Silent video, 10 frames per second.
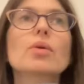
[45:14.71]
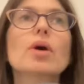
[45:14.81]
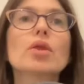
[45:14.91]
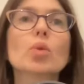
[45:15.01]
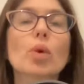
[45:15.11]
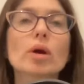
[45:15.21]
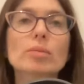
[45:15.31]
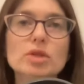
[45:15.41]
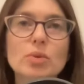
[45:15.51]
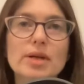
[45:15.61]
on the
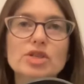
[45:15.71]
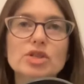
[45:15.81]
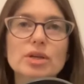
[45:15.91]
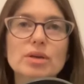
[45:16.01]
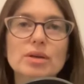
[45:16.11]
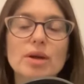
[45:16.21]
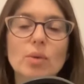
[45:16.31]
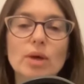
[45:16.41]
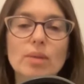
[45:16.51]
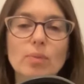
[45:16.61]
wearables question, you know, we,